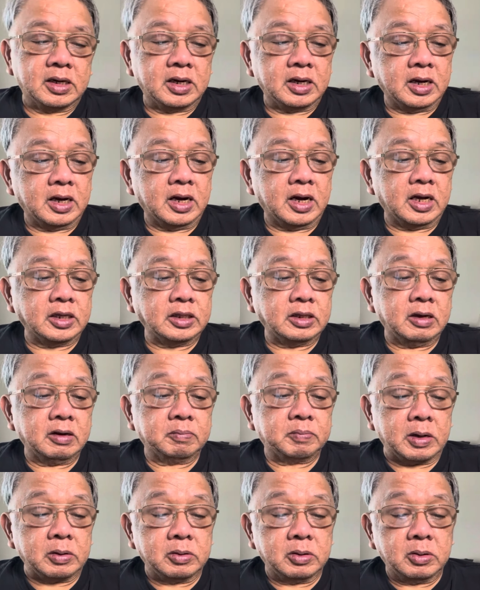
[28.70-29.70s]
ang ating
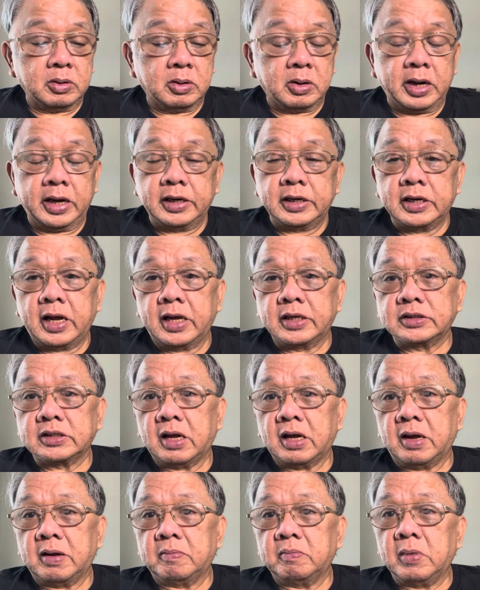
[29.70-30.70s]
Pangulo ay
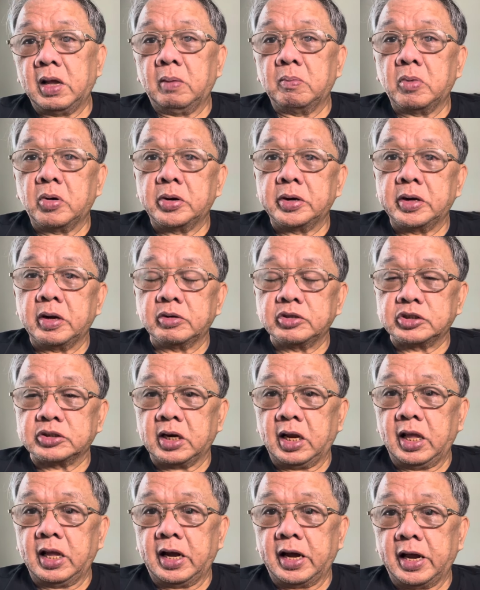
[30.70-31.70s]
nasa Melbourne,
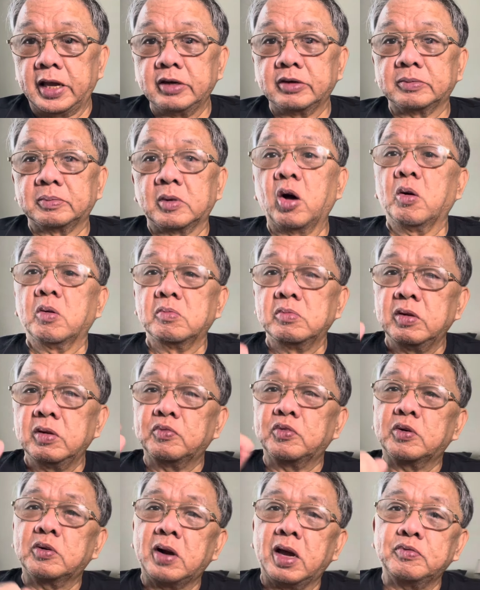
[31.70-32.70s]
Australia ngayon. Oh,
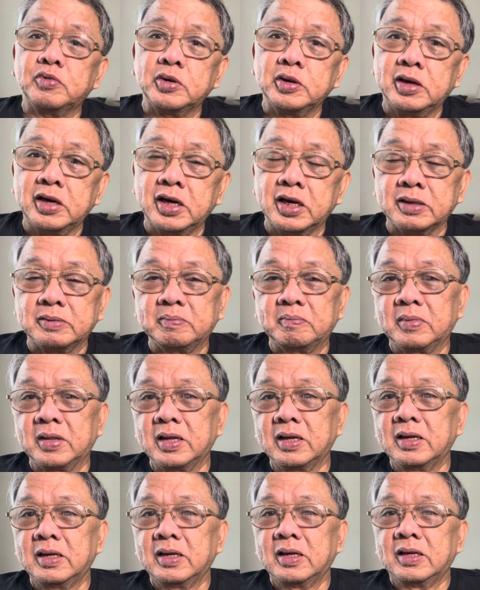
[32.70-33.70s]
before I forget,
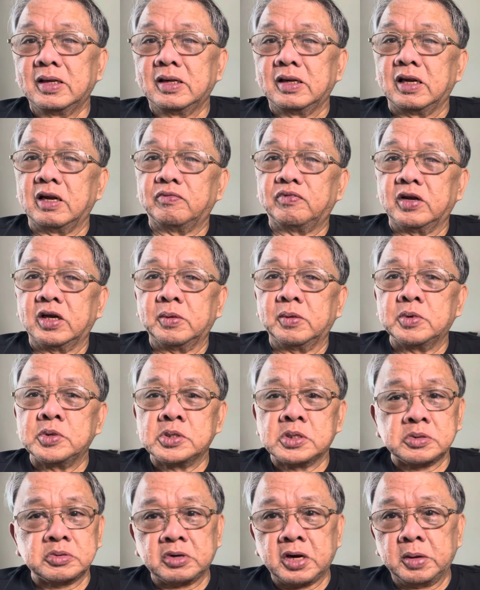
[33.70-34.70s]
if you haven't
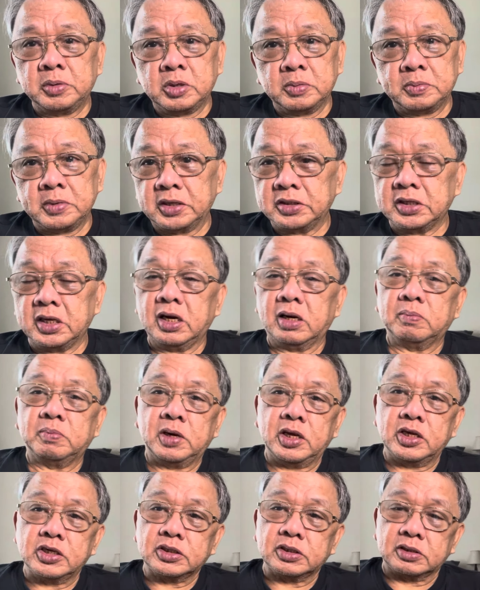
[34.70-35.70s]
subscribed to my channel,
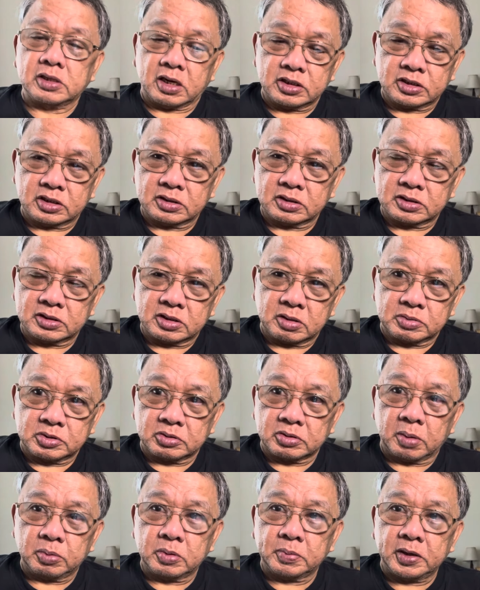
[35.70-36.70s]
please
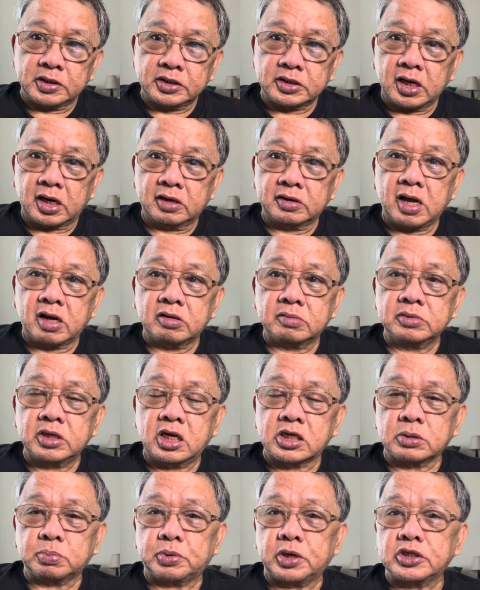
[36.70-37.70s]
subscribe to my channel now.
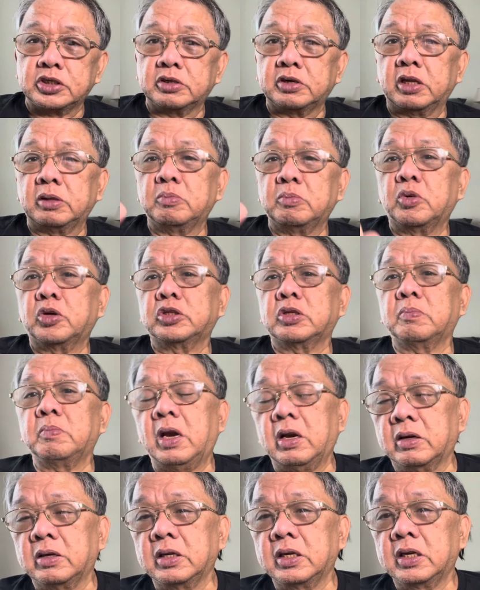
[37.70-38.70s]
Just press the red button
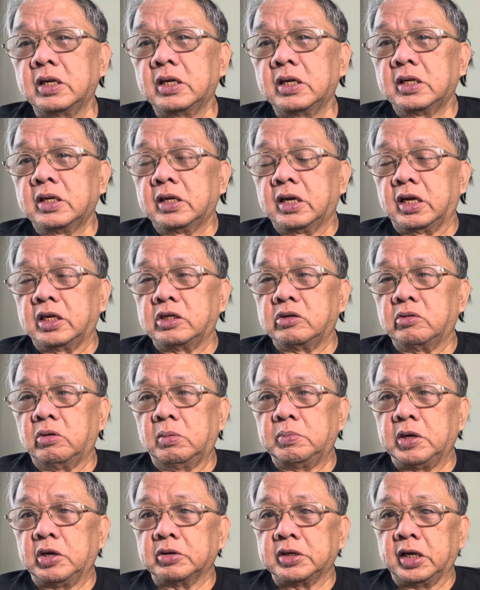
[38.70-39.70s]
below and you will
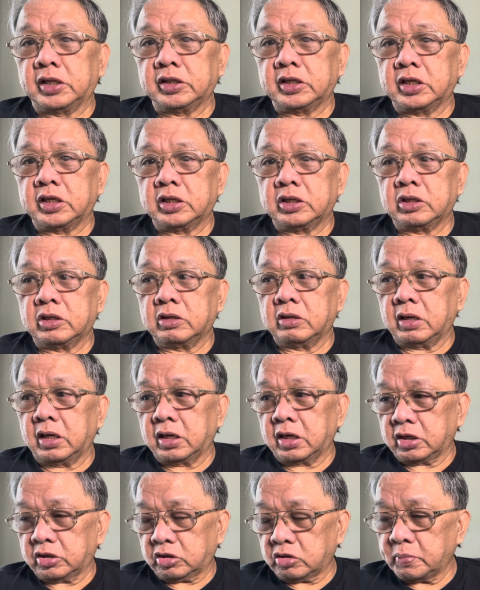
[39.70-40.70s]
be connected
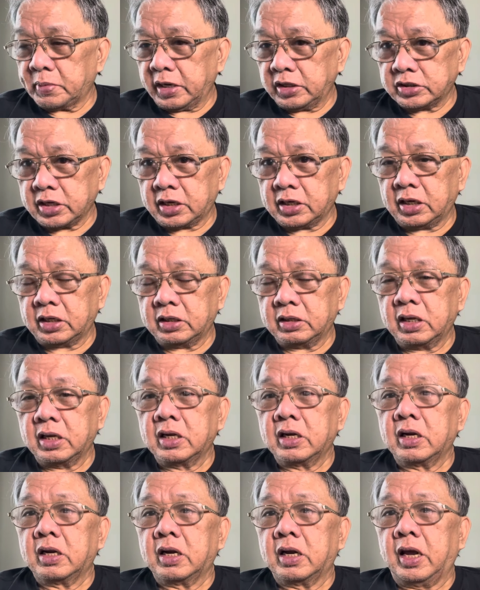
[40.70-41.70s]
to my channel.
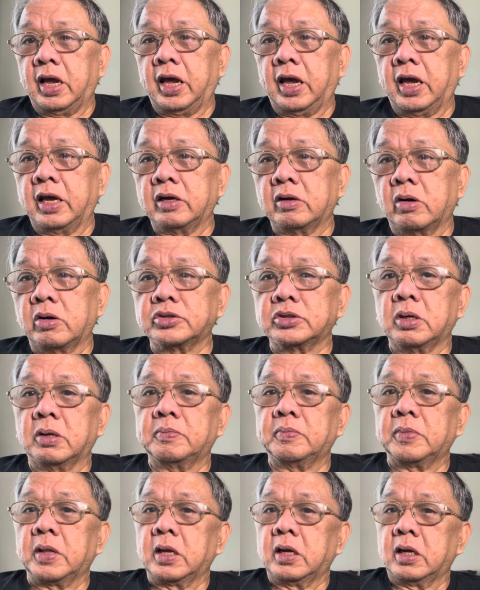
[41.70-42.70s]
And
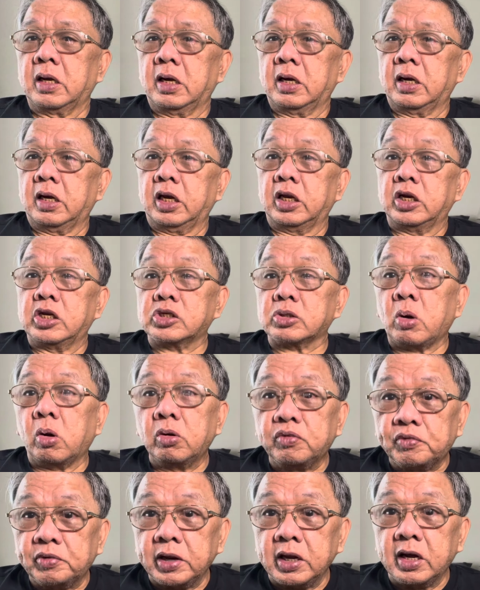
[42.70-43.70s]
also, it is all
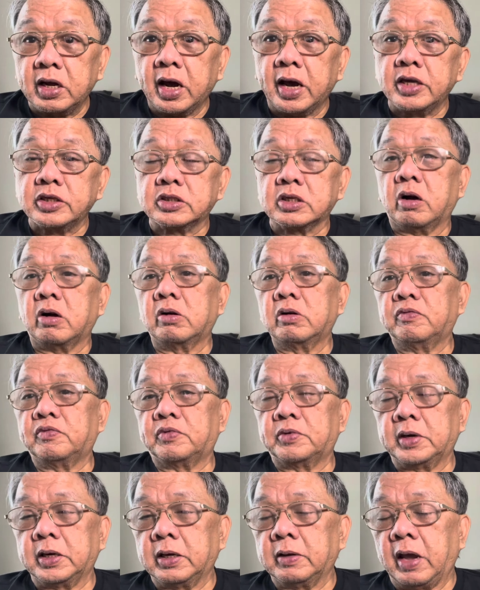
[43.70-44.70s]
free, guys, all
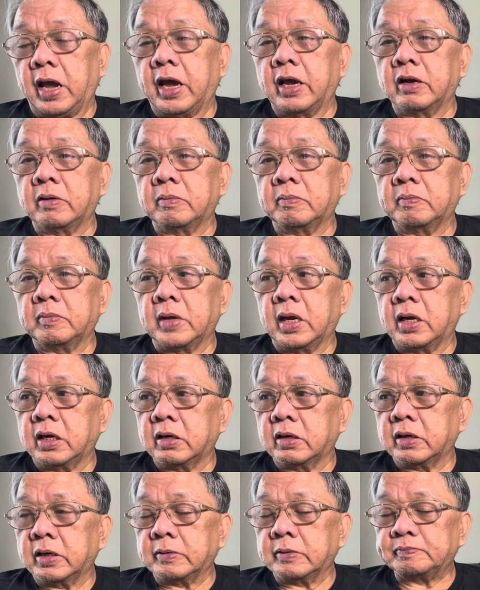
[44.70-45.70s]
free. And
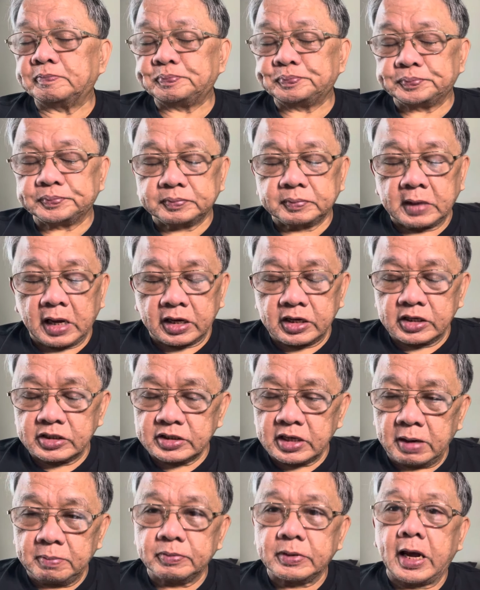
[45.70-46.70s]
at the
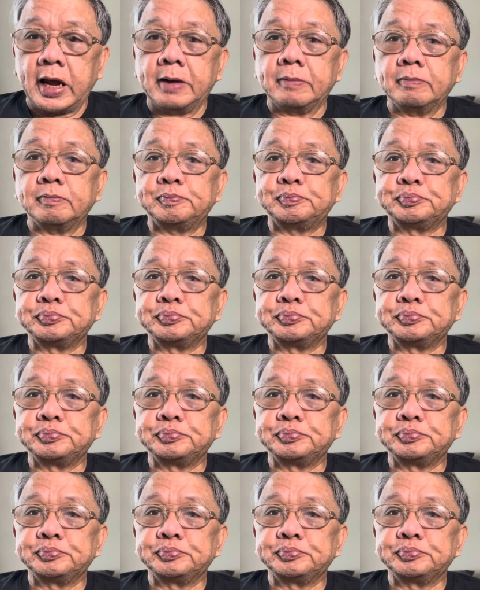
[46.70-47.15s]
same time,